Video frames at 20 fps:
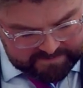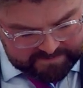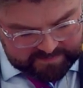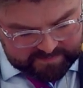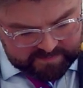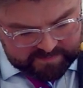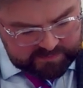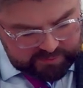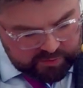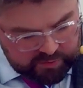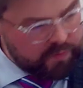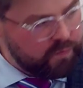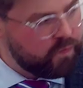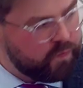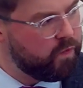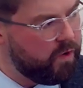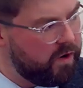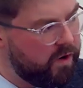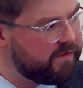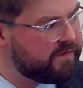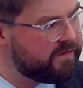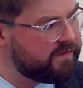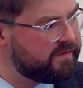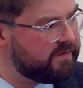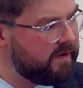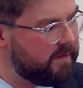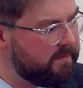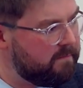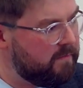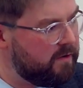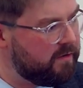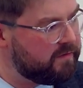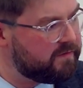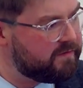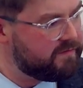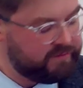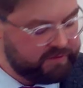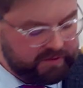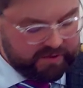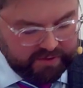The Lord works
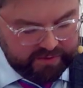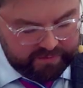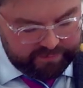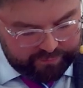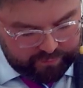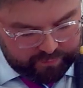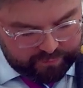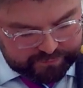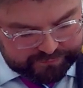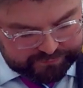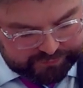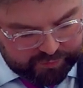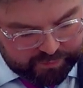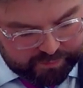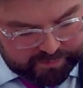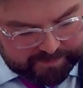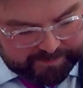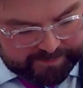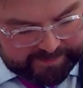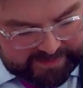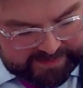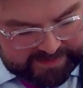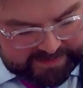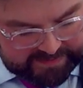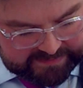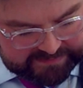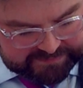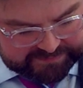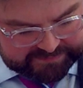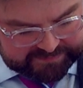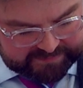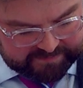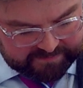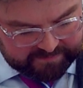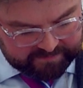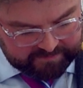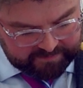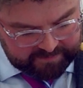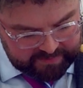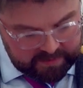amongst those who would be against him.
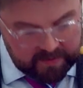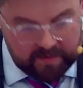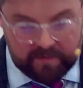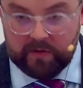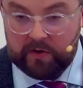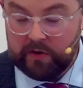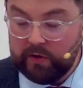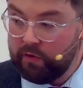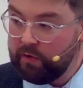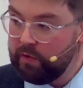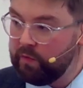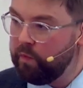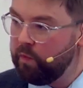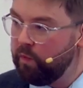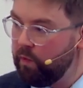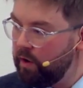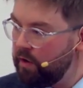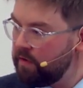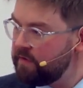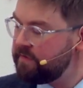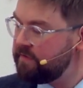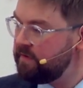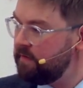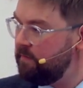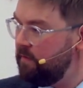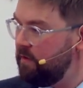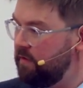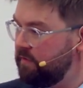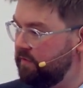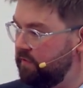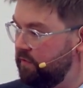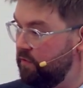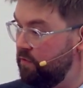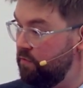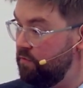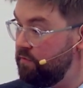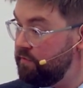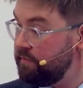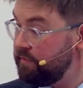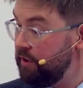The Lord works amongst
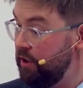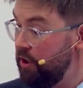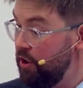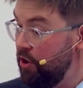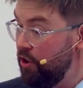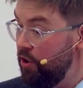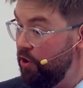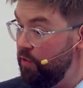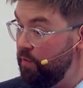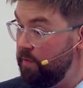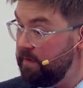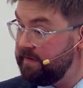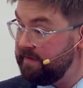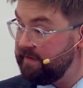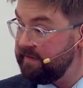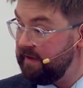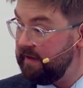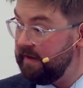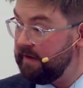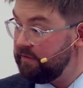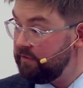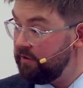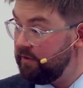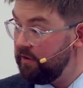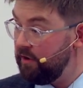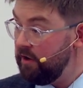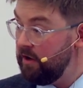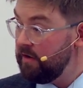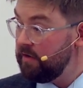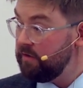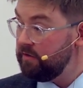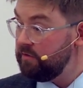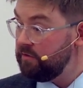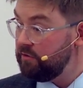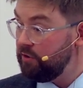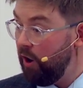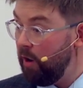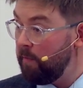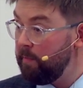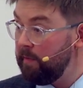those who would seek to
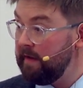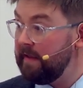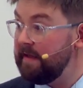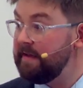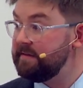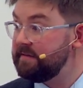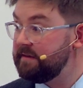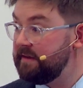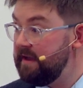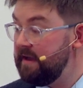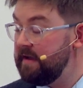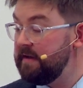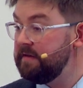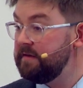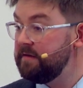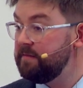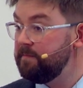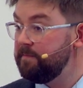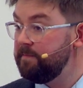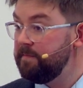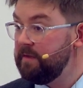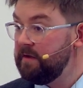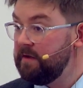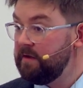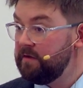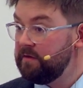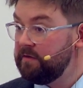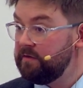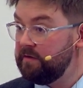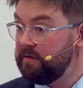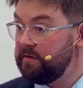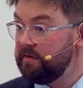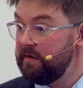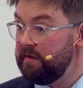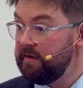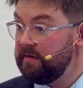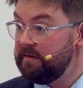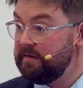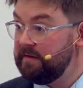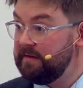topple his kingdom, to,
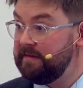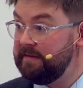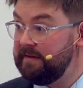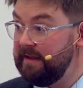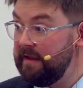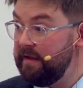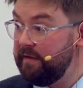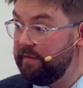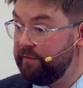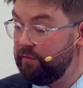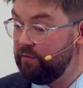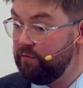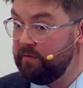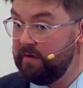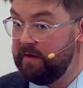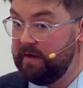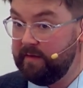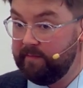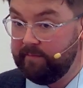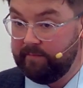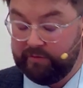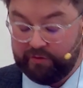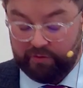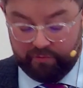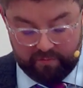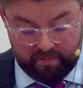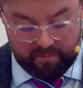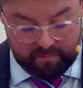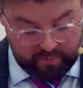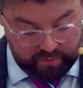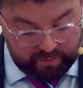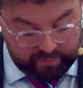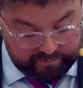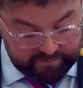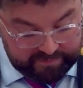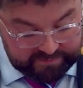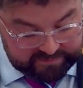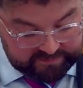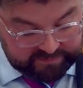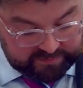to dethrone him, to remove
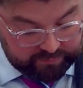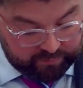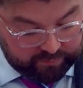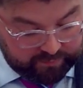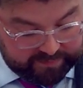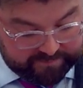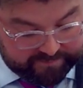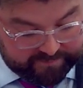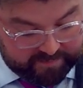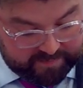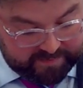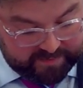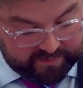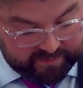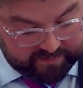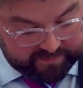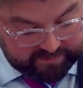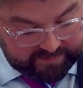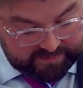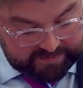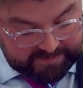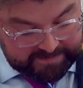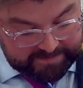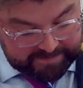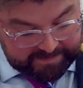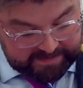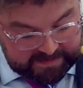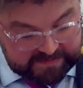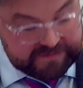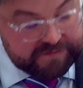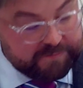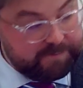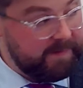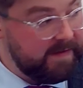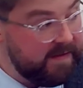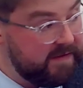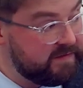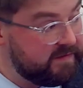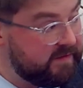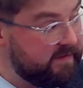his glory from the earth. He
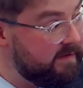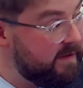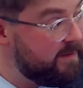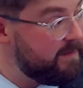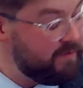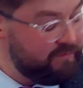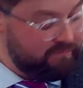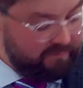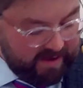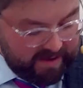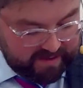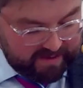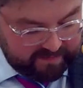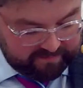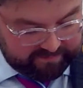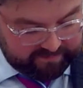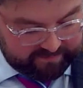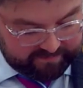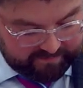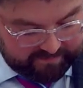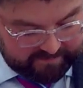speaks to them in wrath.